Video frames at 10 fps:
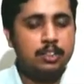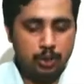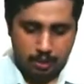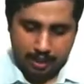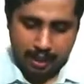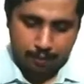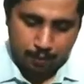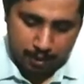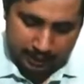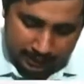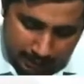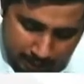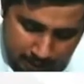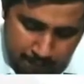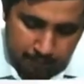So therefore it said,
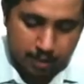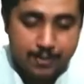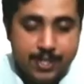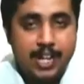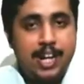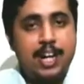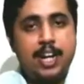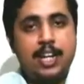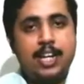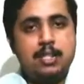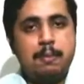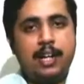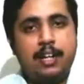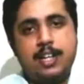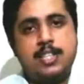if sale and
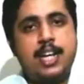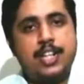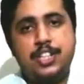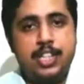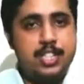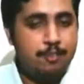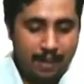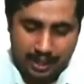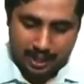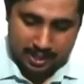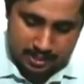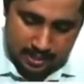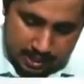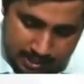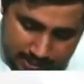leaseback transaction is a finance lease,